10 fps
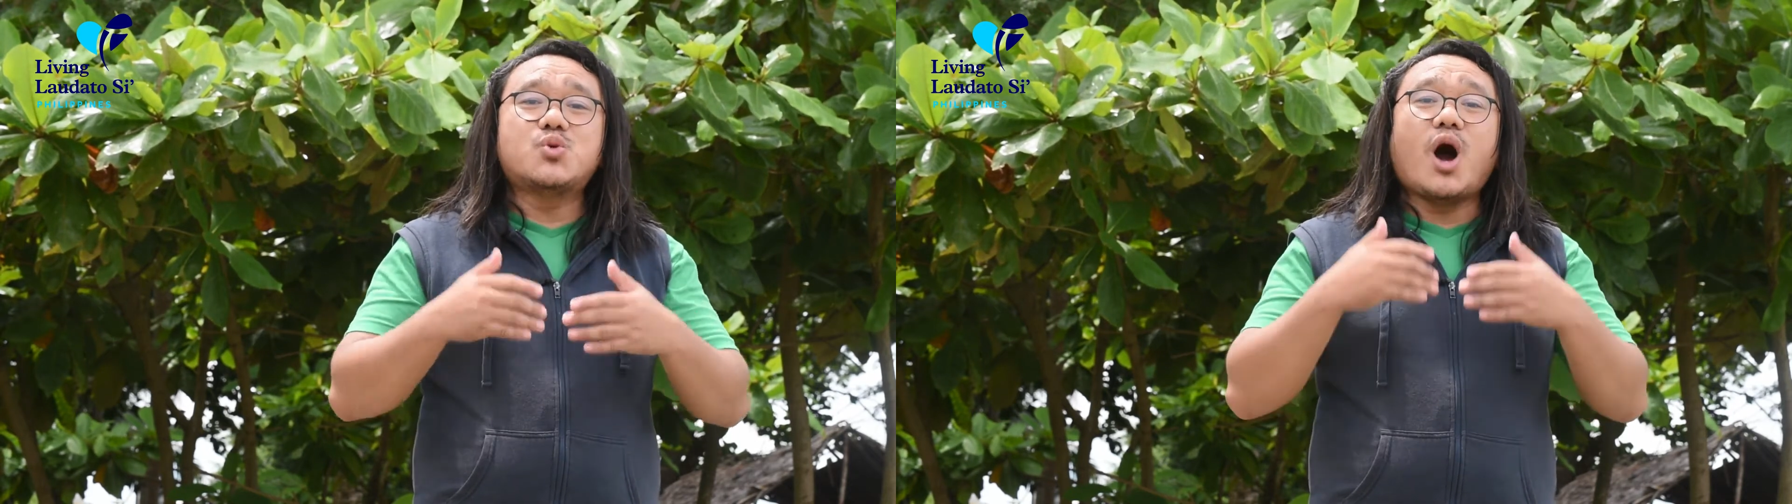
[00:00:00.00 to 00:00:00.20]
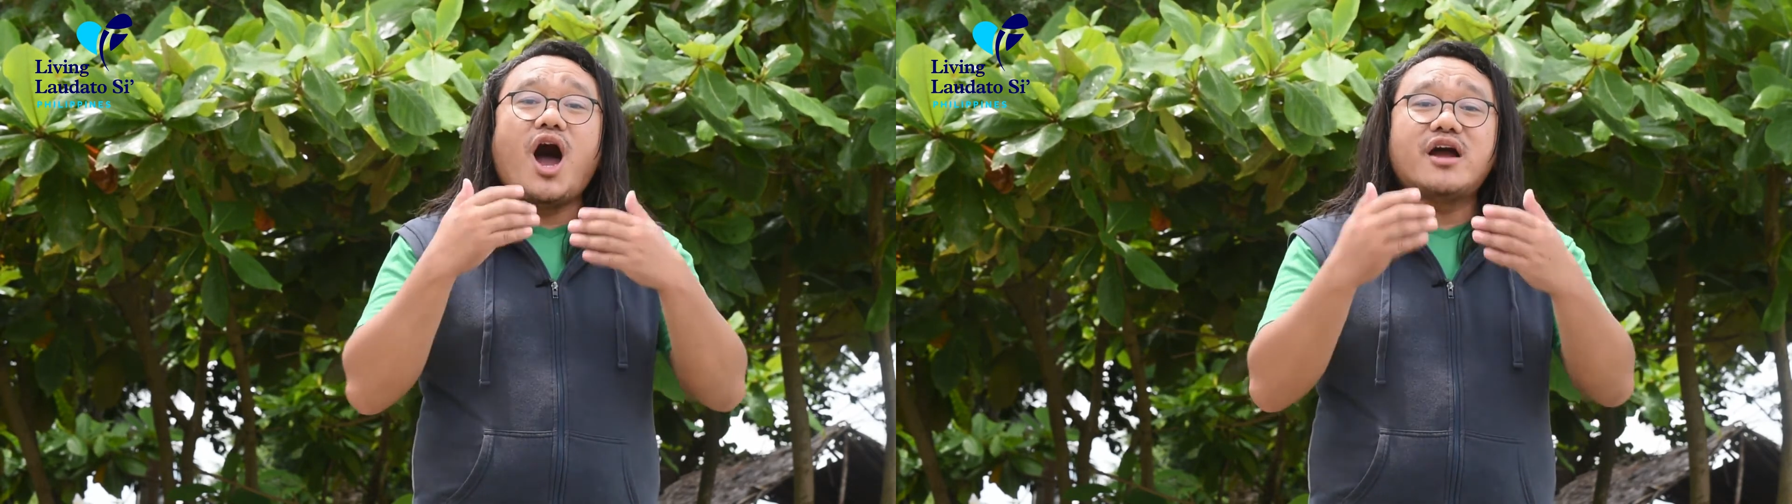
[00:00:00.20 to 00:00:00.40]

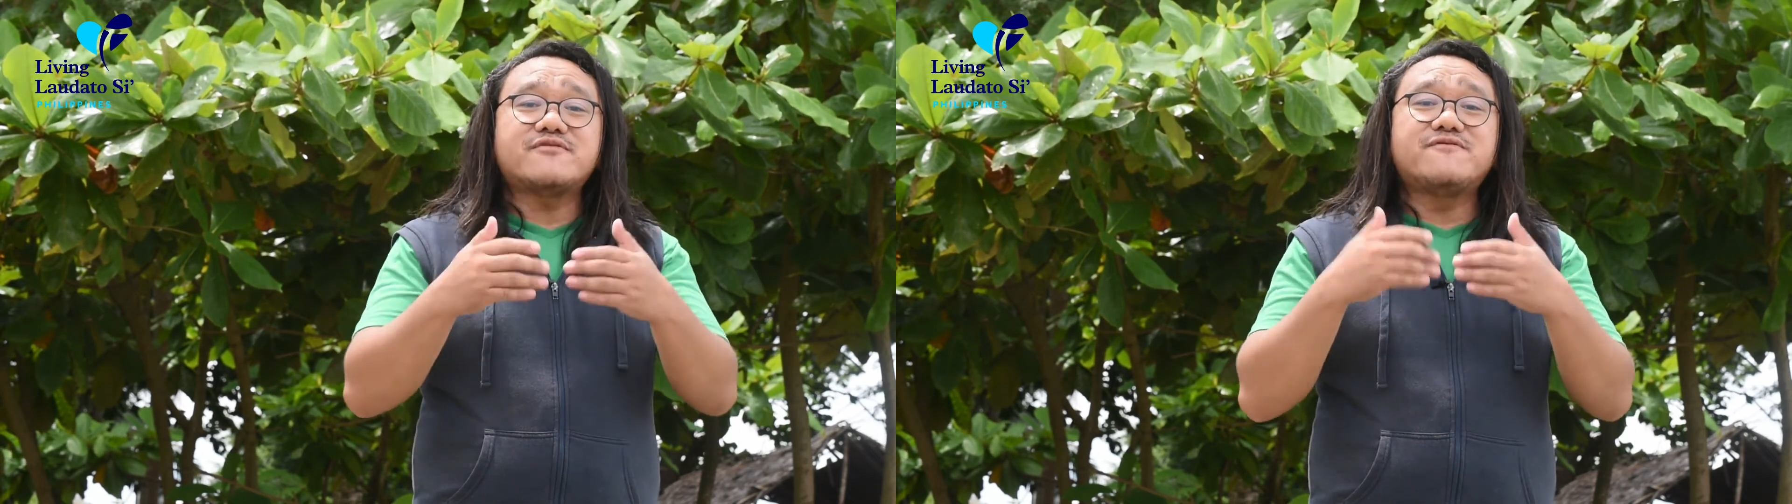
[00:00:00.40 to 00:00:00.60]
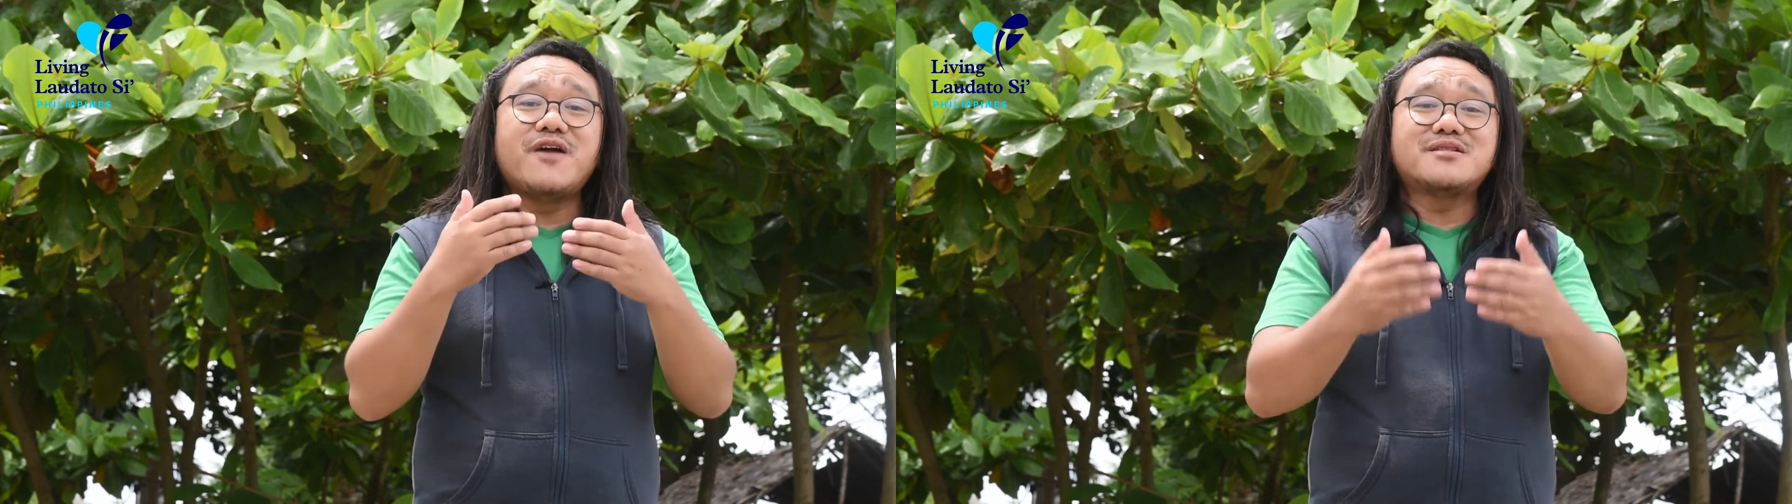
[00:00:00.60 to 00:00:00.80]

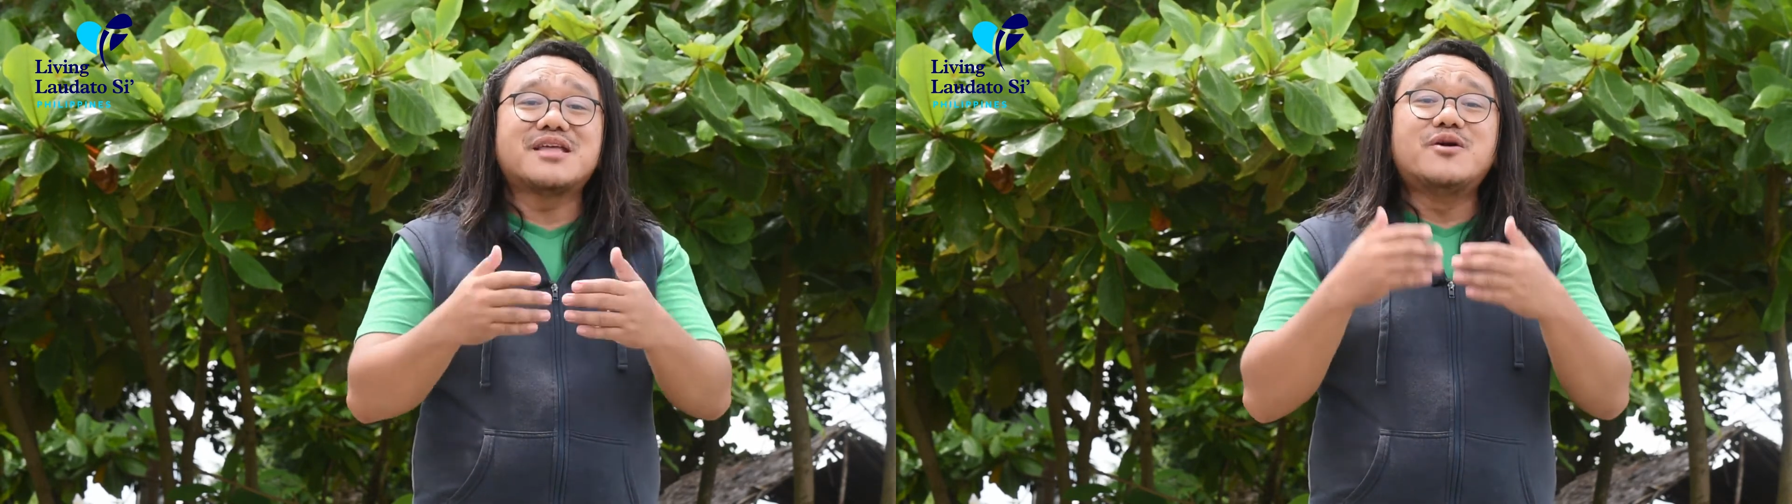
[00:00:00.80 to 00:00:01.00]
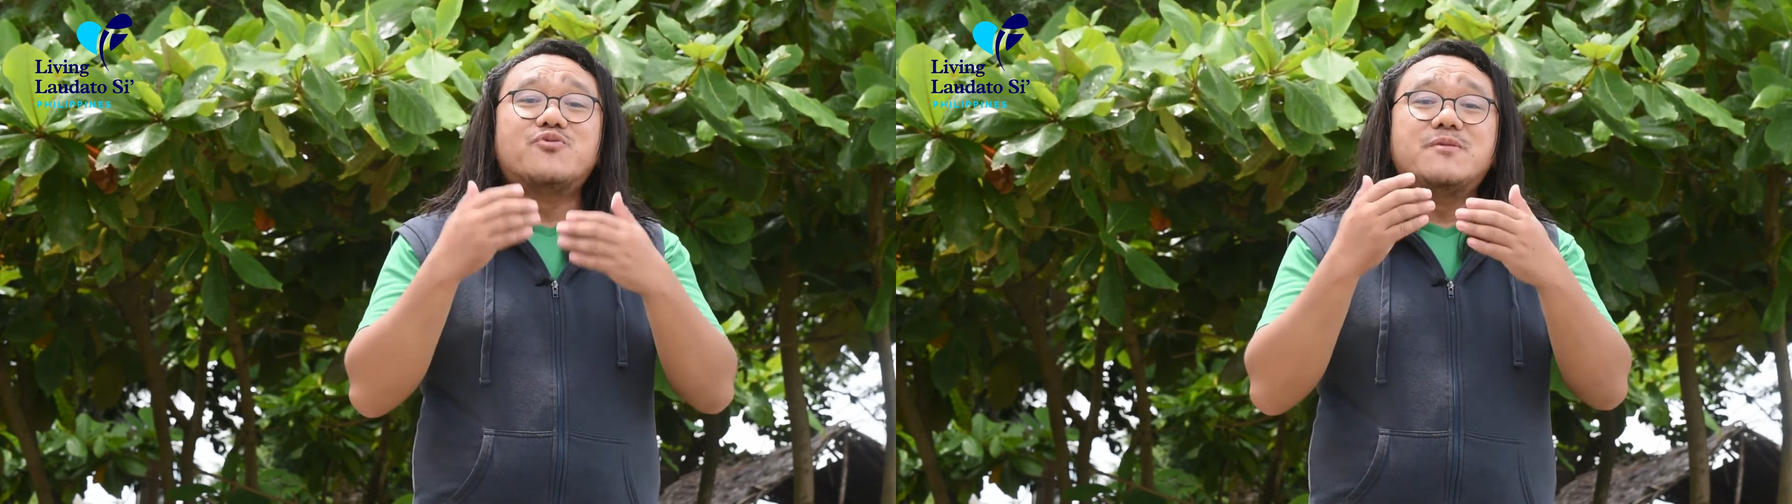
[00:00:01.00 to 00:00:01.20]
heartfelt
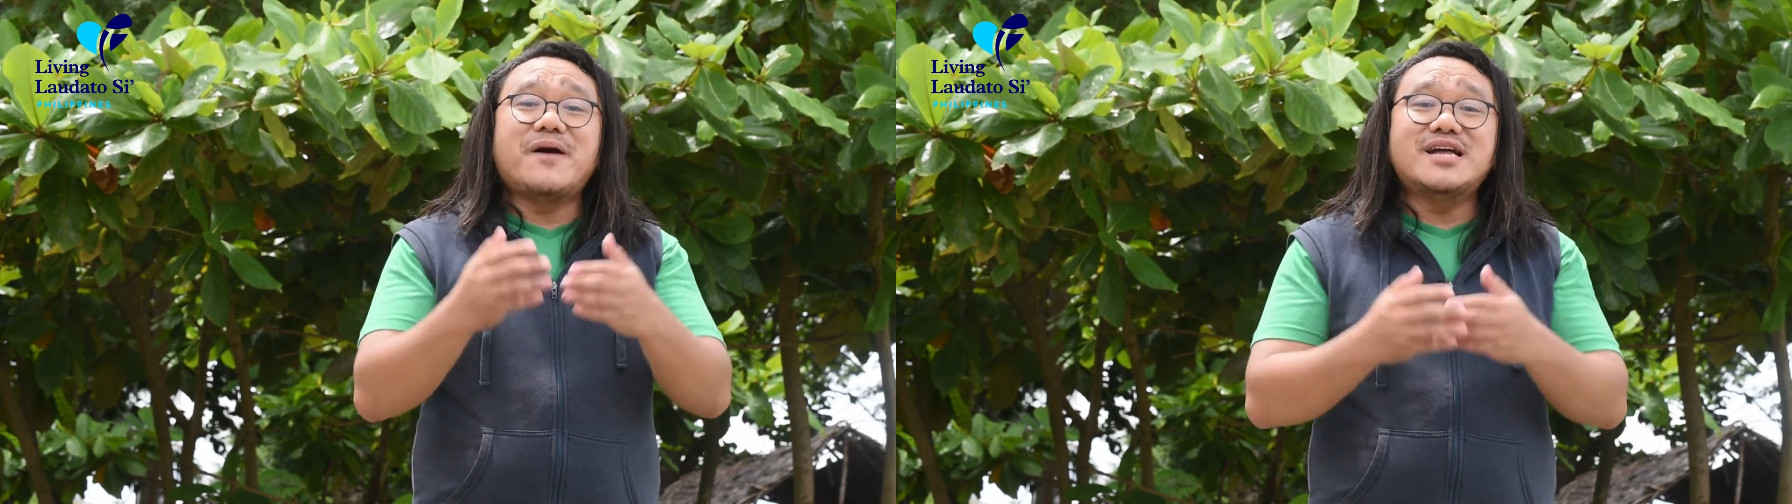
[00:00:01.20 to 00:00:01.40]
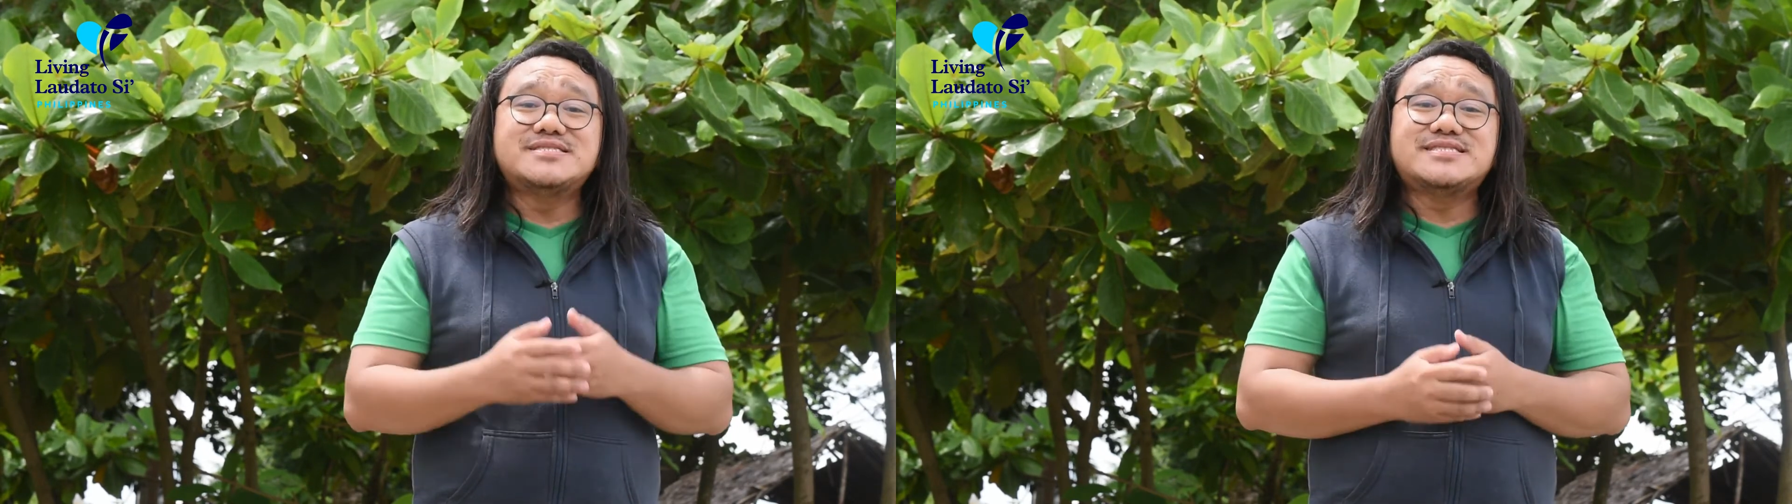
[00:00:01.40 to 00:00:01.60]

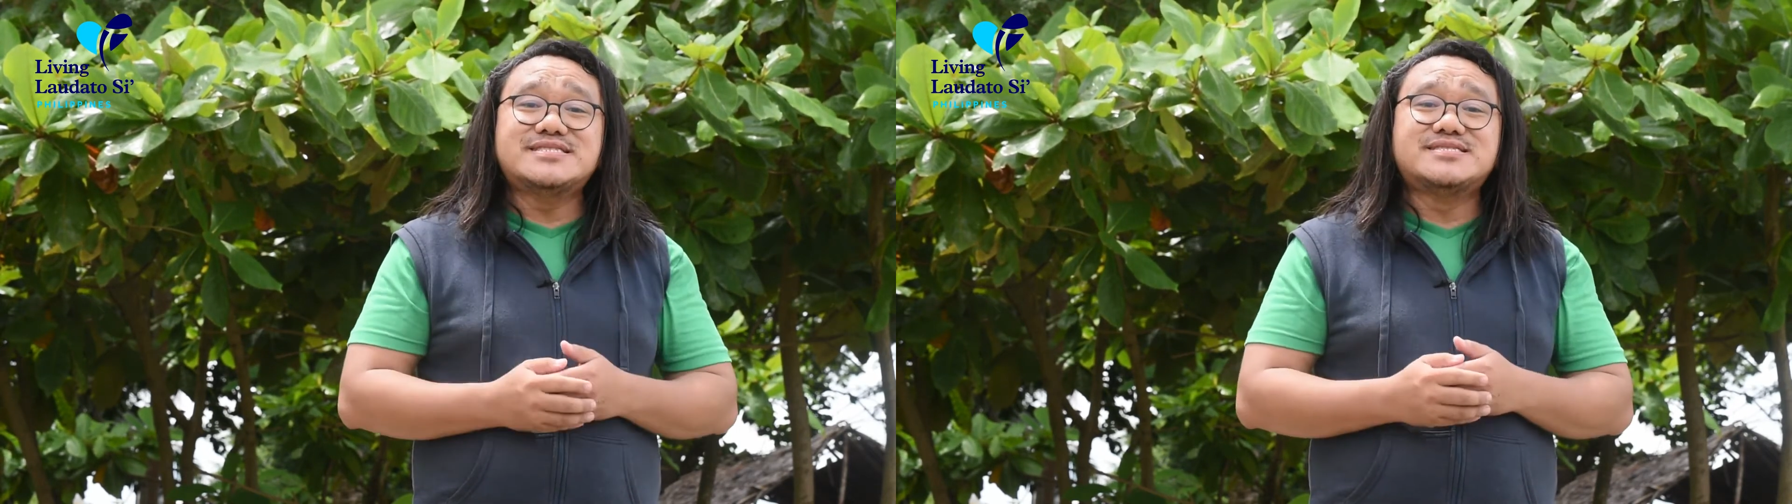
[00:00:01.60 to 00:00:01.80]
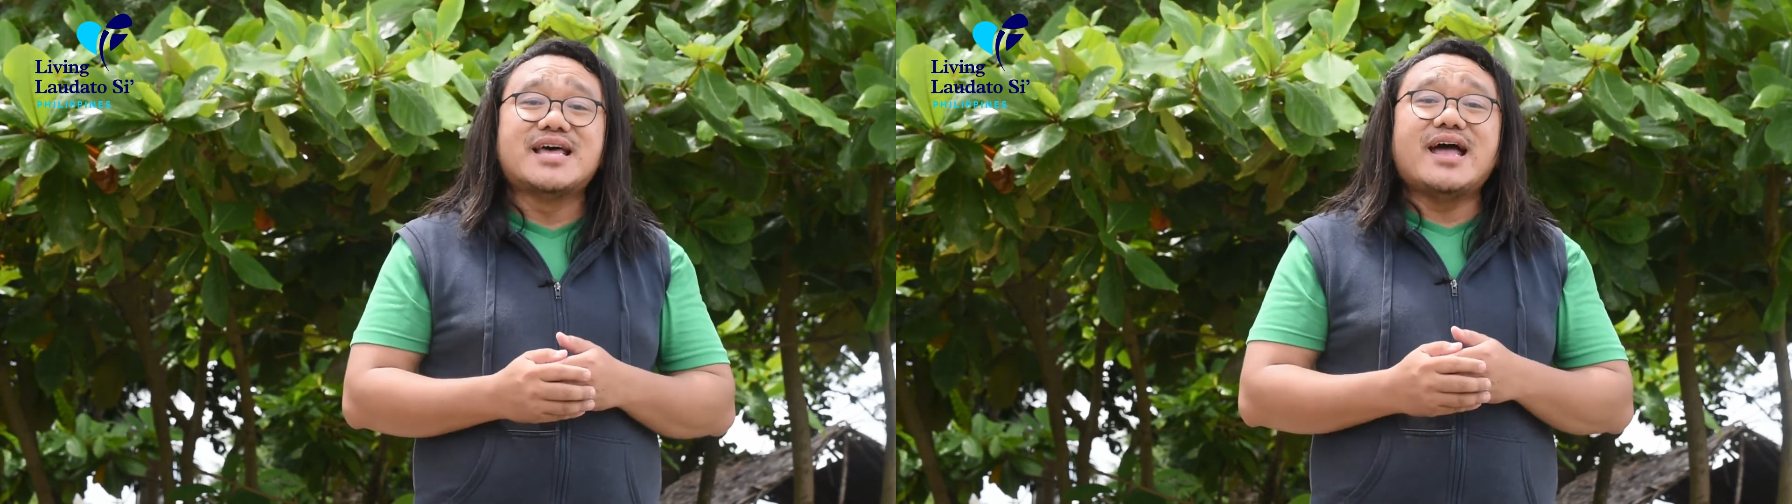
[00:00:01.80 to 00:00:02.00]

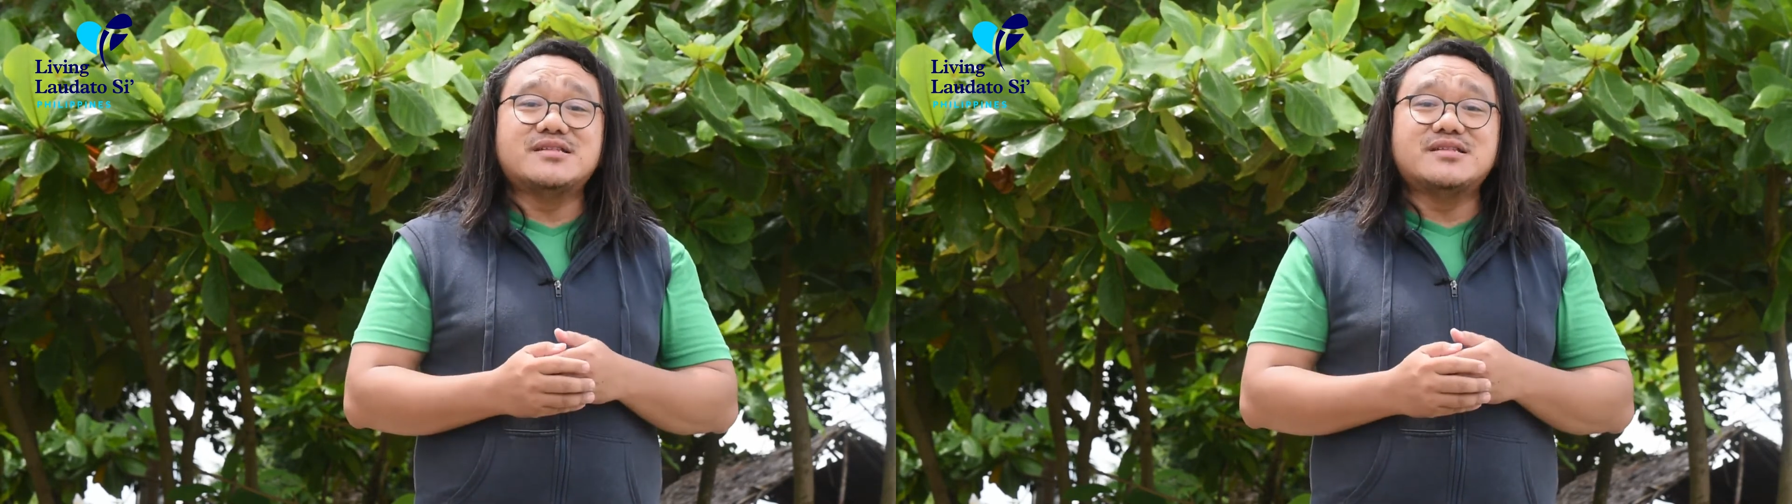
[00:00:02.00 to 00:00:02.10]
repentance